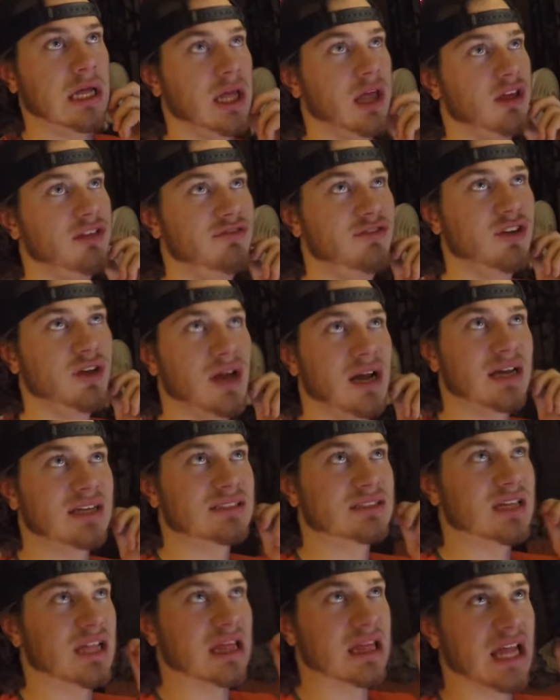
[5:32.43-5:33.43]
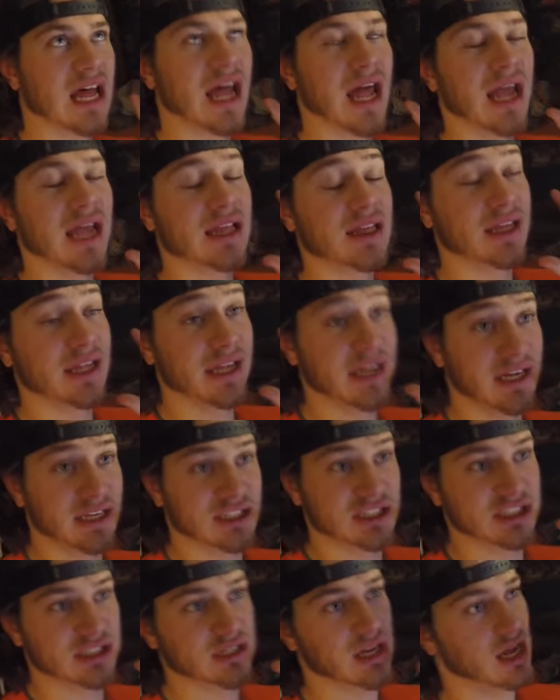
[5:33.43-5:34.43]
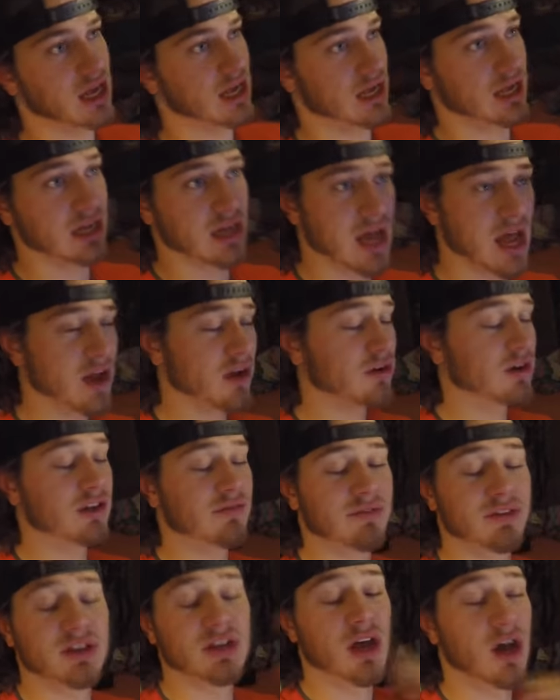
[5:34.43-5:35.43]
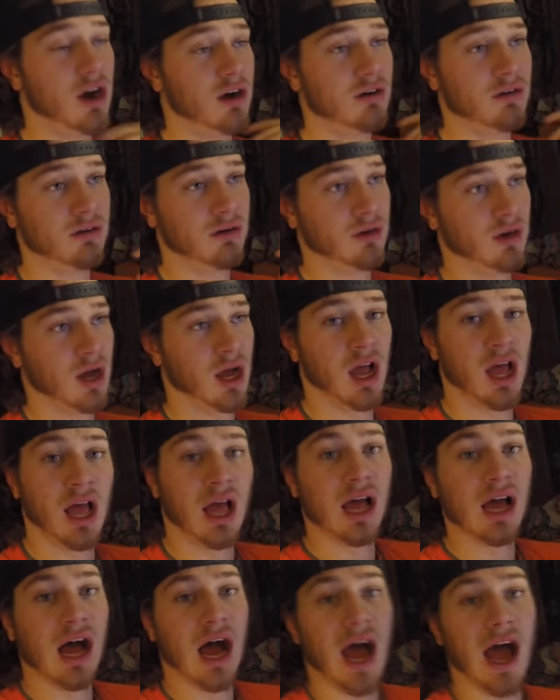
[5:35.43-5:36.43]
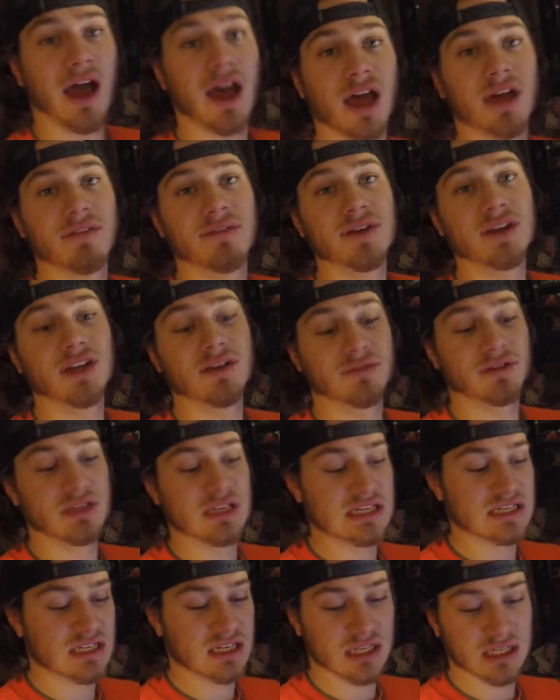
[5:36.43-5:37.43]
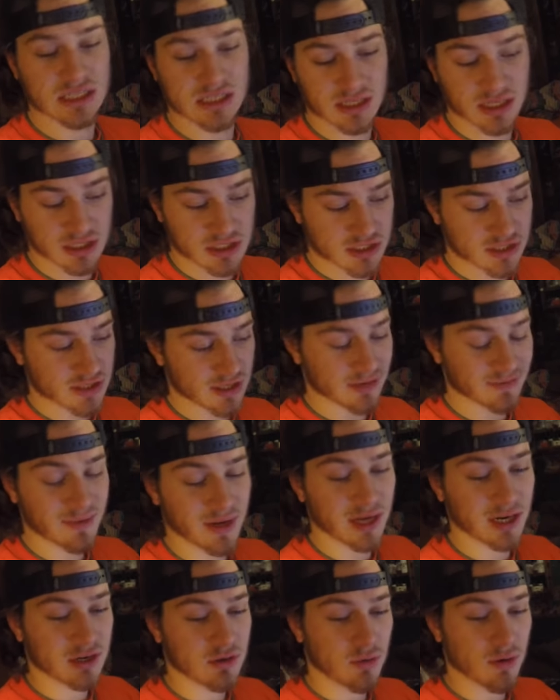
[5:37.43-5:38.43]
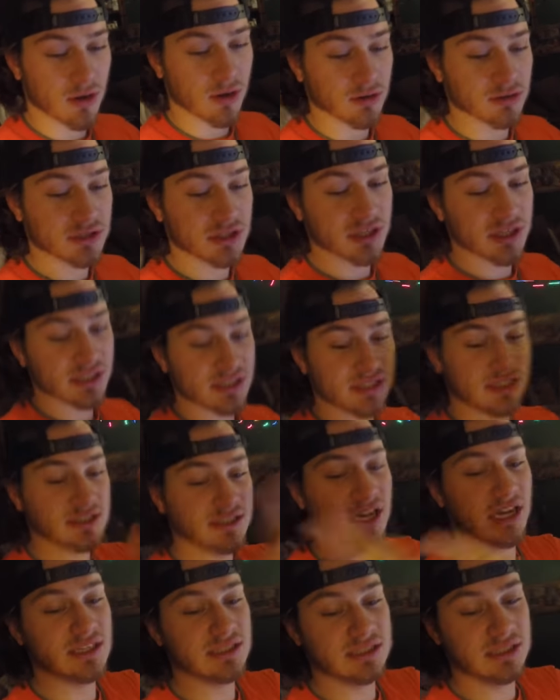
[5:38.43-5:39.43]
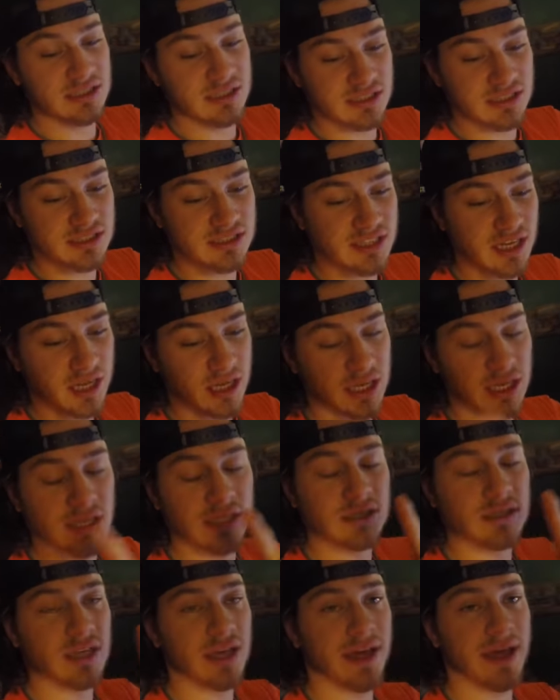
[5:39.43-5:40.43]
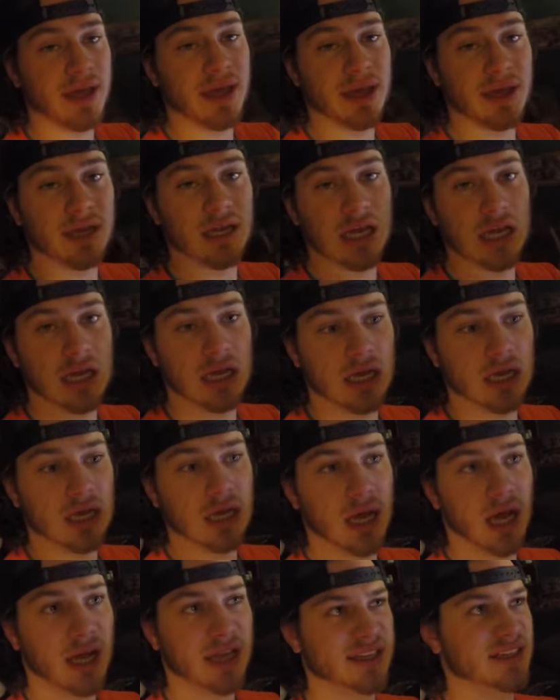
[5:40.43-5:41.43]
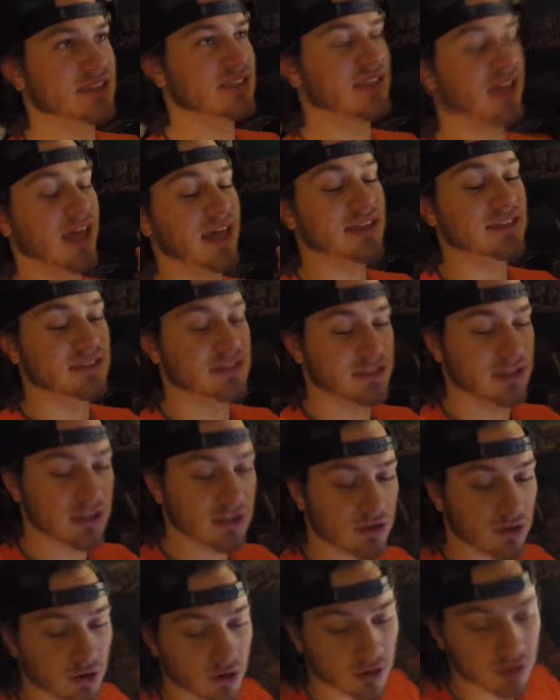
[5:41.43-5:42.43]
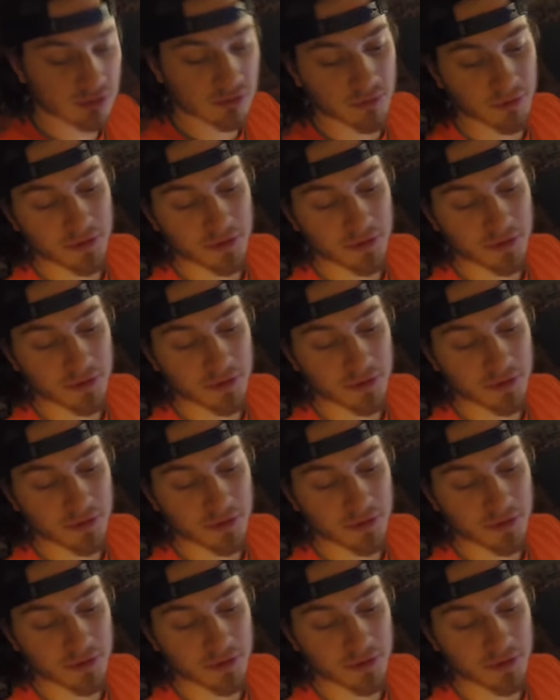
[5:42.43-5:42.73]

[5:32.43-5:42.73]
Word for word: If you guys like the, I don't even know. I haven't even seen the extreme high quality. This is actually the second, I guess, SD card.